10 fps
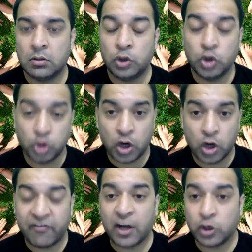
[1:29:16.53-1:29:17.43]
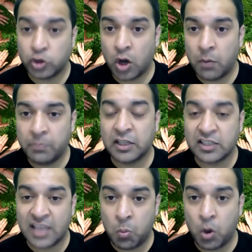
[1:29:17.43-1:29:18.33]
You should go and find a job because
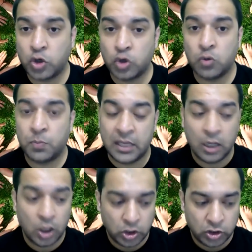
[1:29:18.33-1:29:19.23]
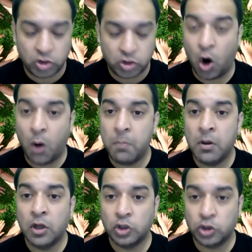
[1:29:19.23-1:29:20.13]
they want you to be job
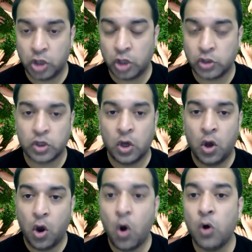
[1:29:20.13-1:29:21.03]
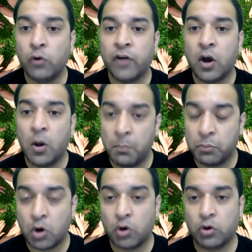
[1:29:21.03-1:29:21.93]
just over
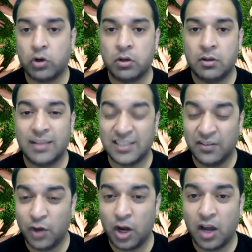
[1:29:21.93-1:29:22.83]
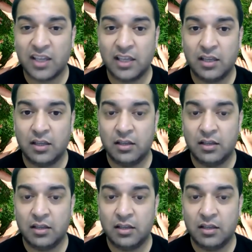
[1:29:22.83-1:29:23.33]
broke. That's if you're lucky.